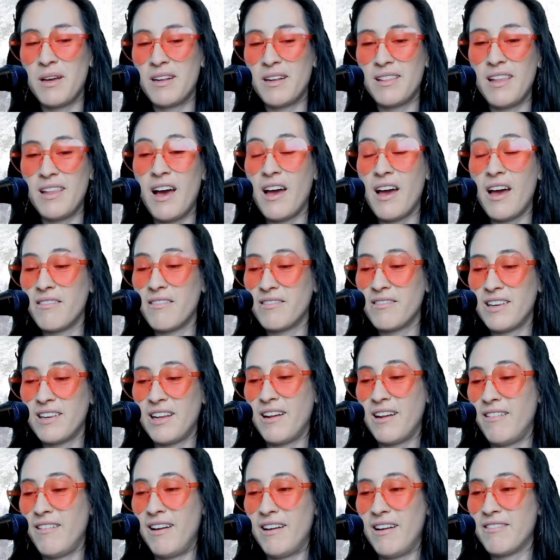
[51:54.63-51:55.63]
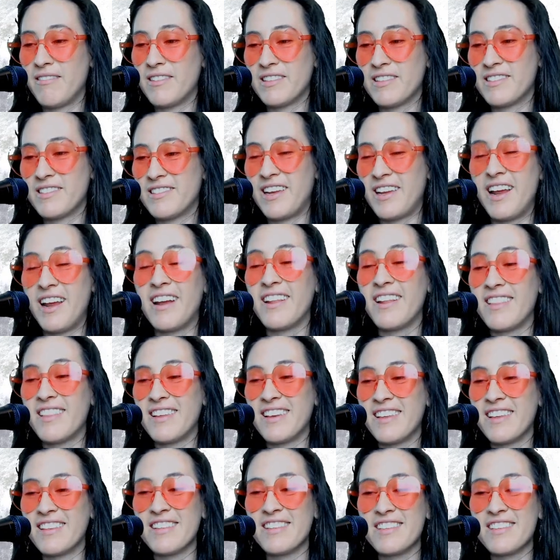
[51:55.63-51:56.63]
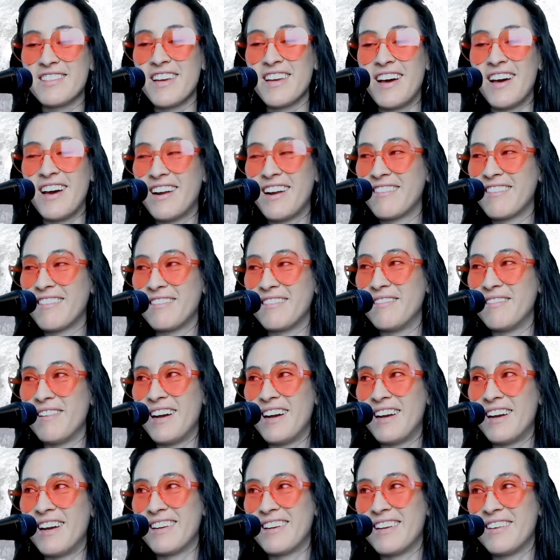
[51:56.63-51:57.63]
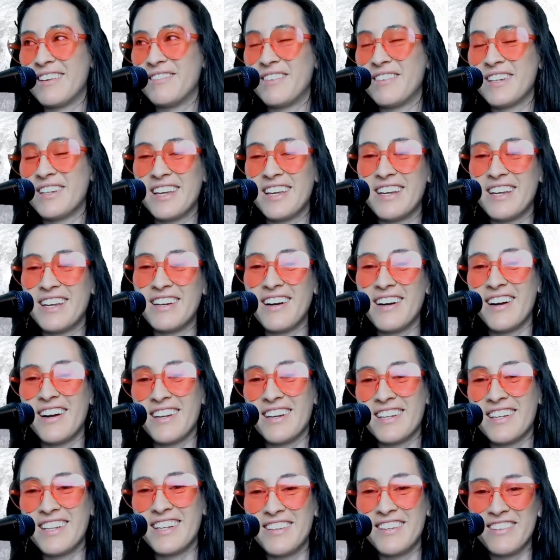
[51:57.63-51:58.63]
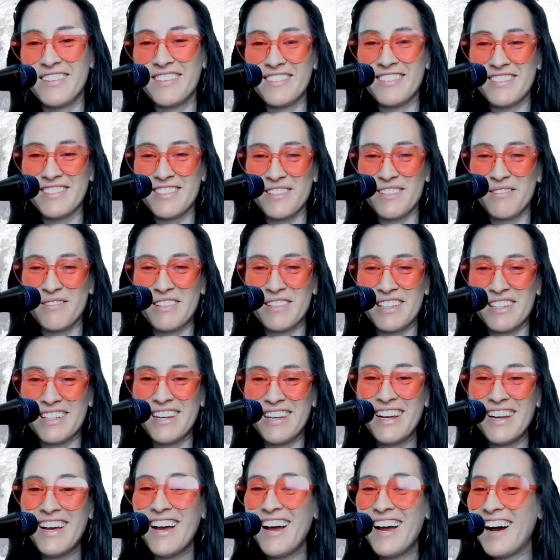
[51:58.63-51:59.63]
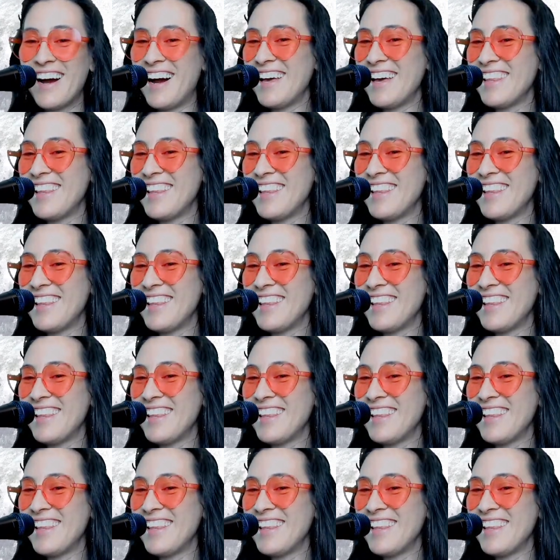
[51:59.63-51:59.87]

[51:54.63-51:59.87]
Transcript: live and I don't ever say anything in the chat. I don't know why. I'm like incognito or something. I